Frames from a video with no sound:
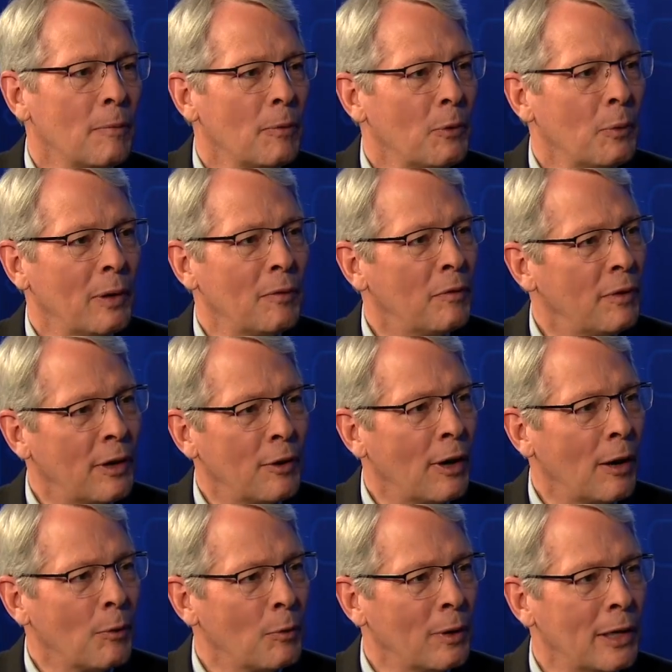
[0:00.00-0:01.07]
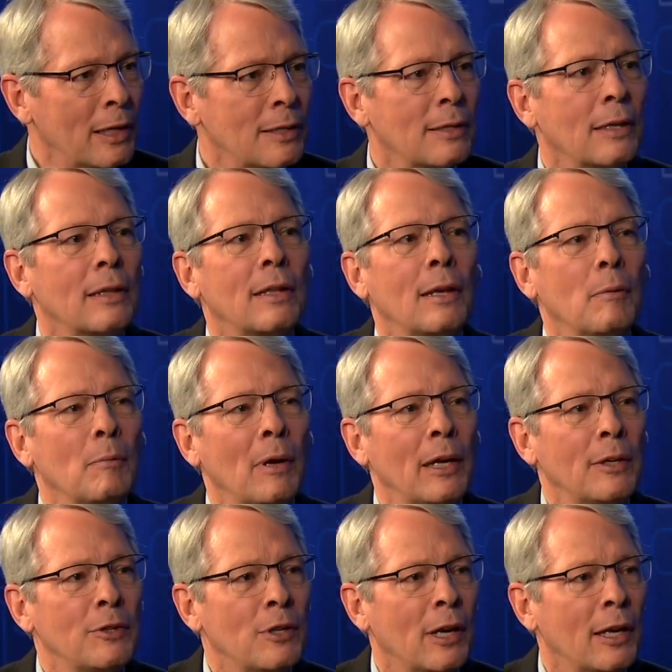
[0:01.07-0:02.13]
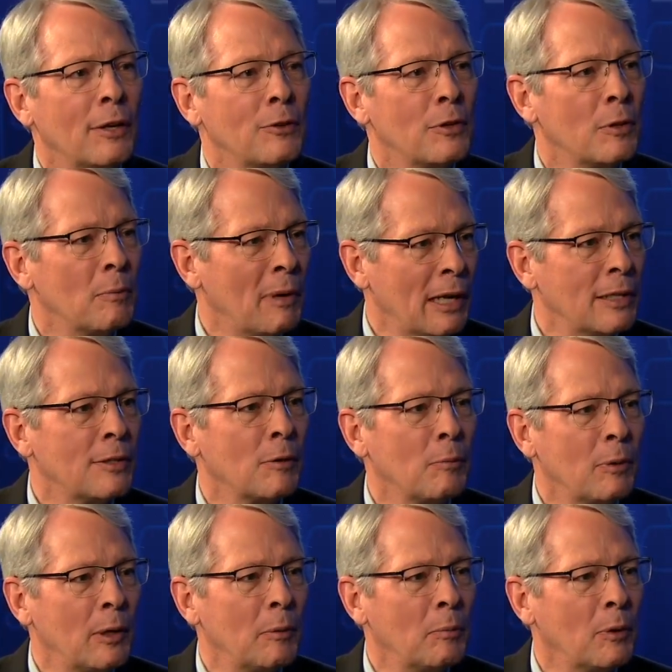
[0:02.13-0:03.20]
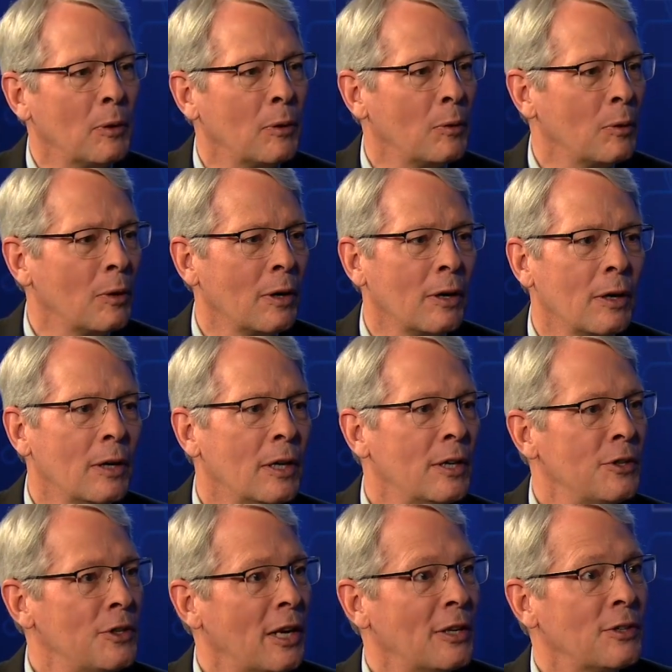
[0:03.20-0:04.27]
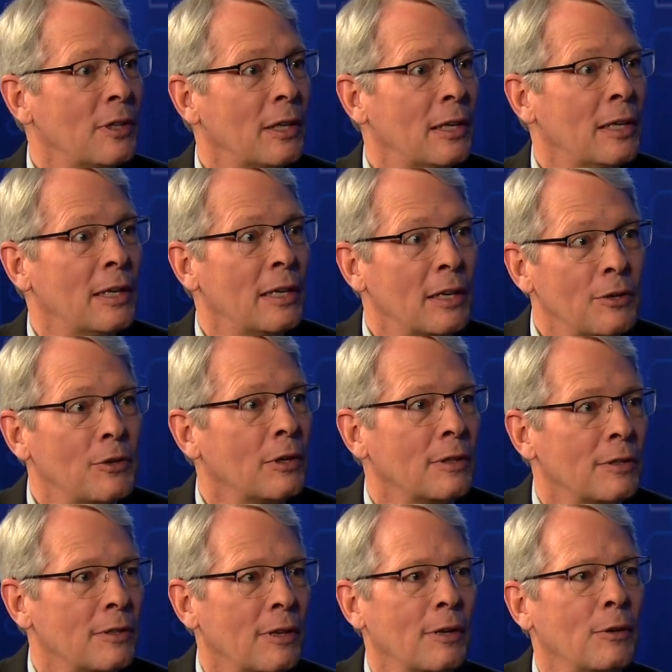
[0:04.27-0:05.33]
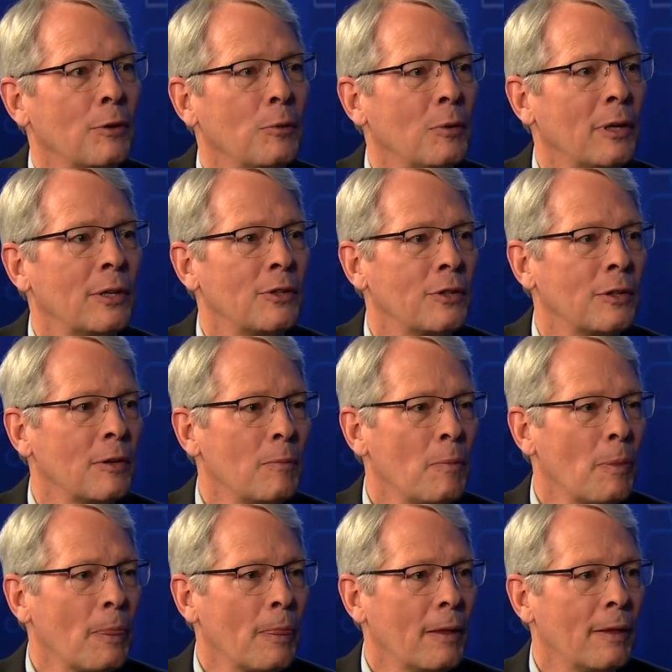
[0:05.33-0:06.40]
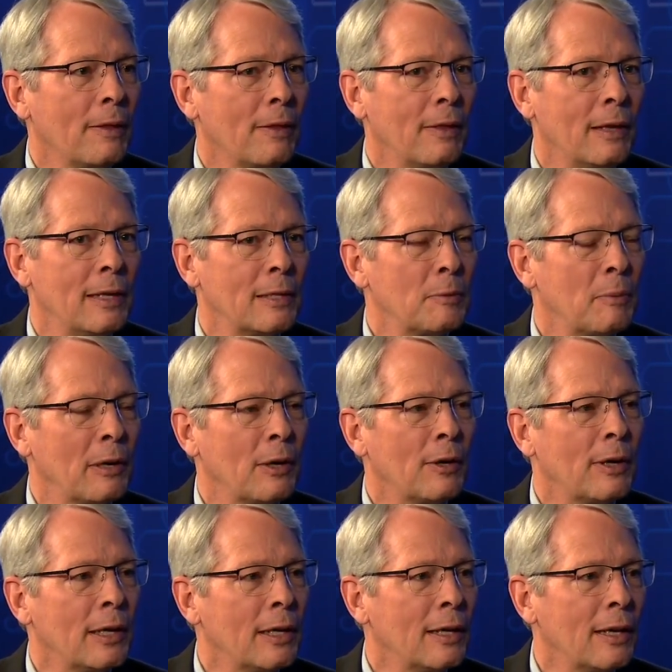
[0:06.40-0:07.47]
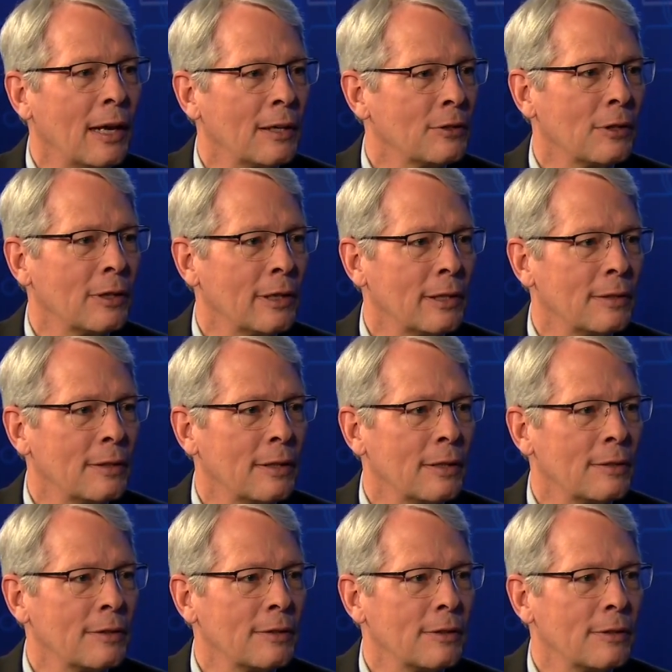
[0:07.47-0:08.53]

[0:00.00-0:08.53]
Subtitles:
we can figure out what is it that might change the minds of people or change the conditions under which the disparity actually exists.